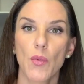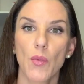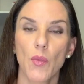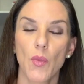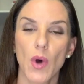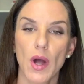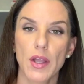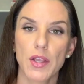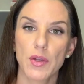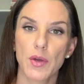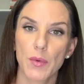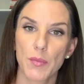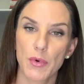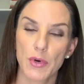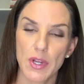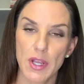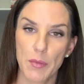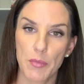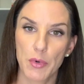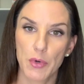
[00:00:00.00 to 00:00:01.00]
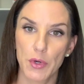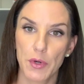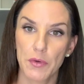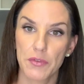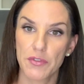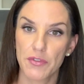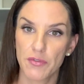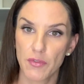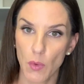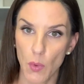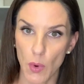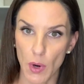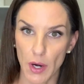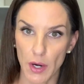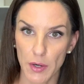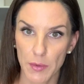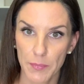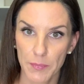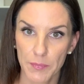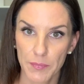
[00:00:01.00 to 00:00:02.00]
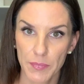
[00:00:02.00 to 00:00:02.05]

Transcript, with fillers: what you're pre-approved for.